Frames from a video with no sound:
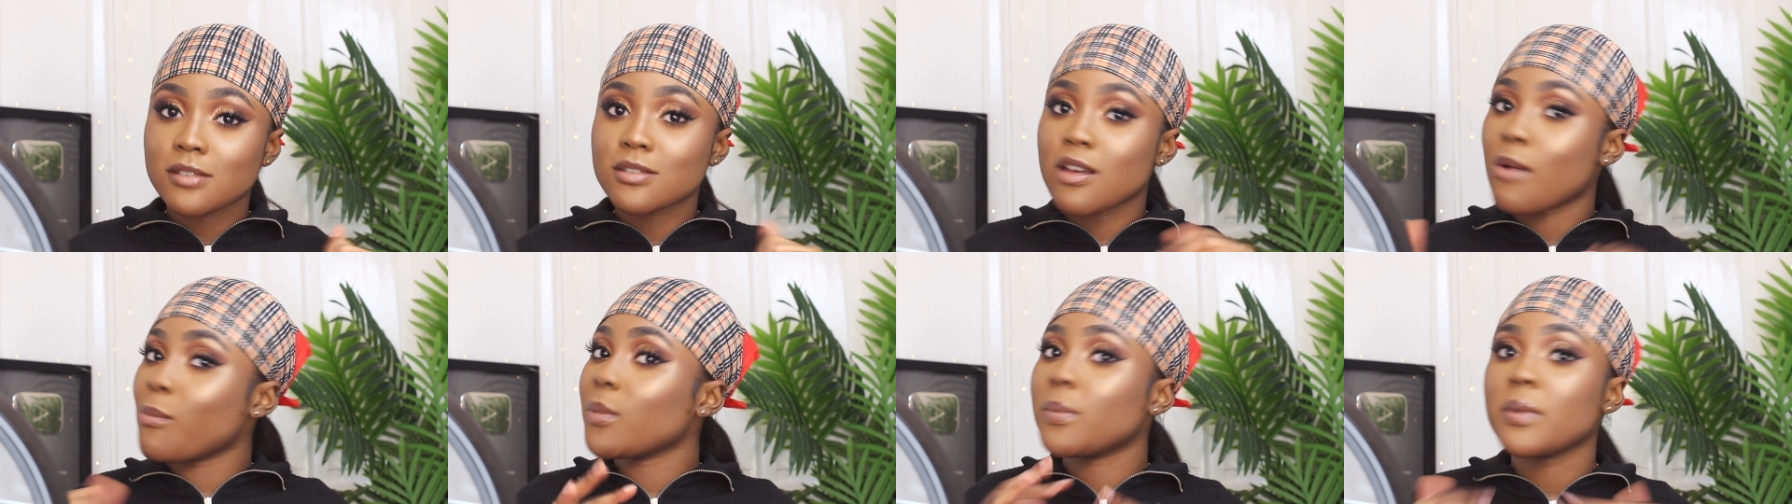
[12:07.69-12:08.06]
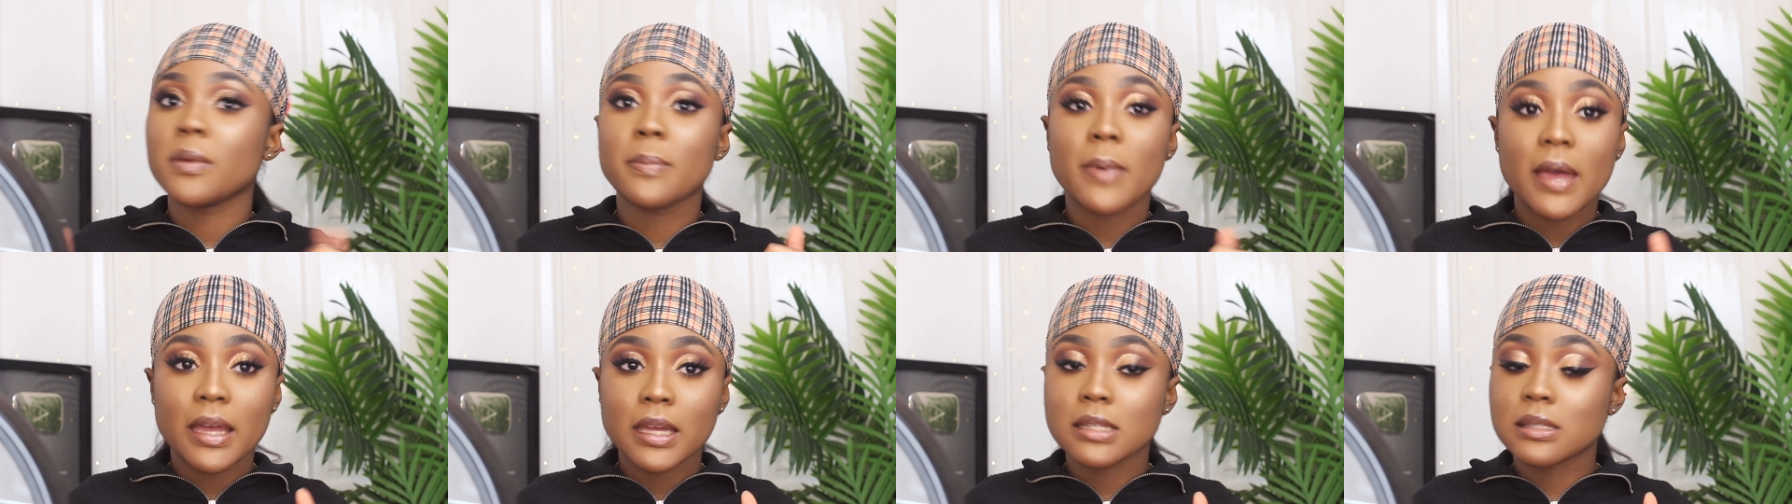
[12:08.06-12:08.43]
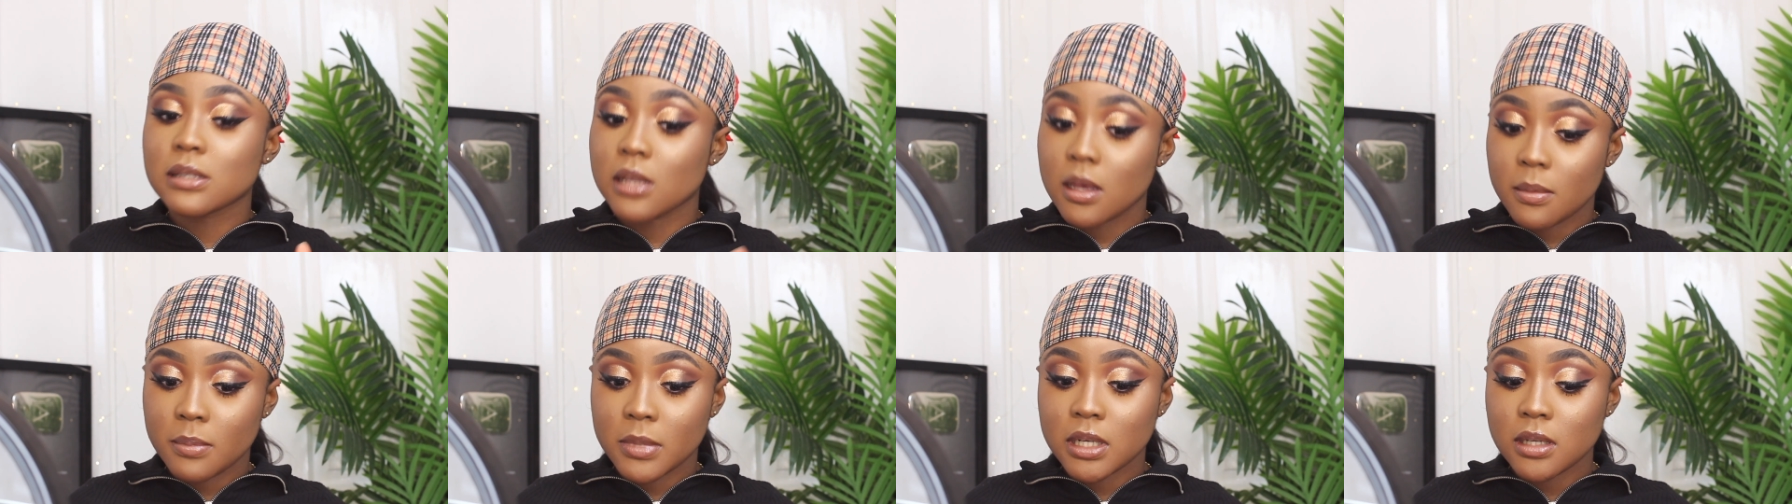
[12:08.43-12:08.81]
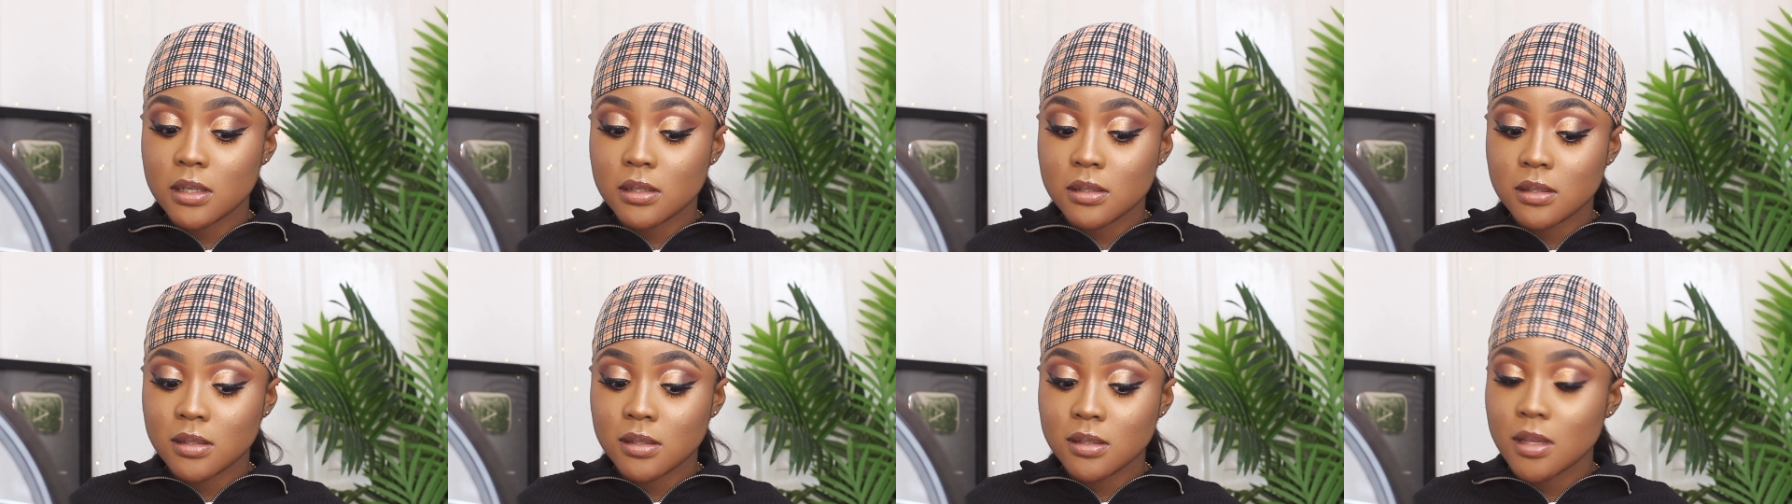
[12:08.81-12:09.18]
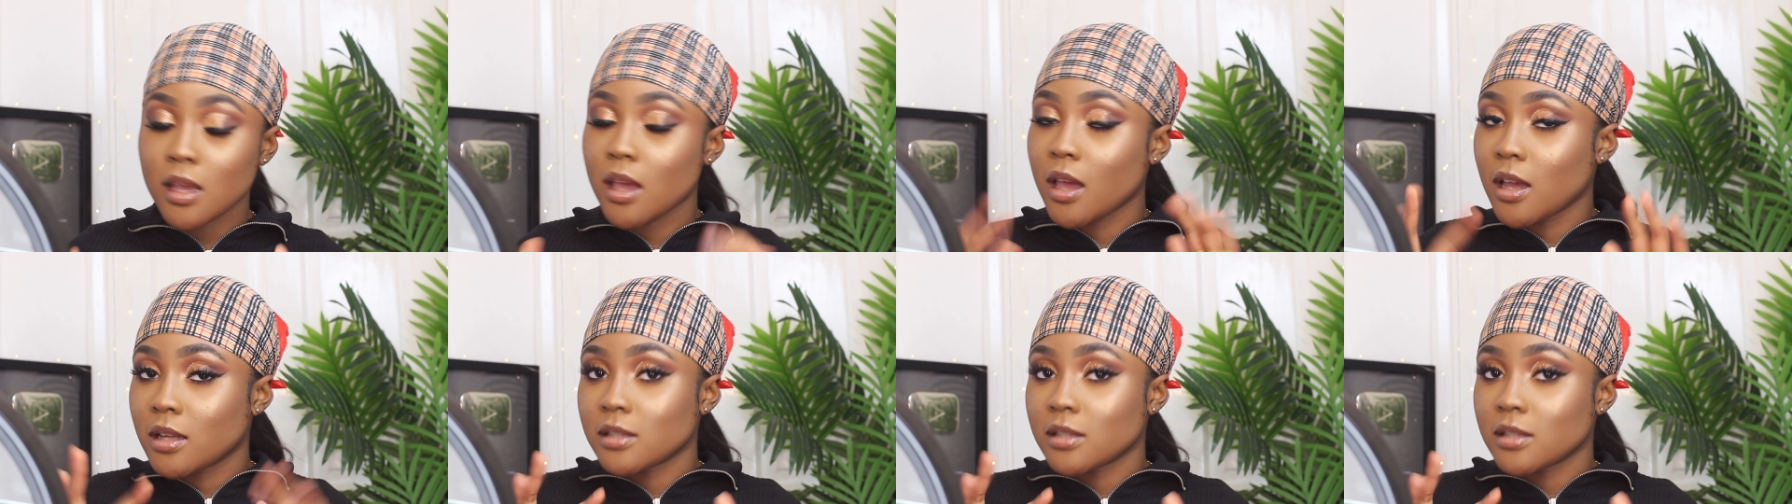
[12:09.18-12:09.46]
so I'm gonna be back in 10 minutes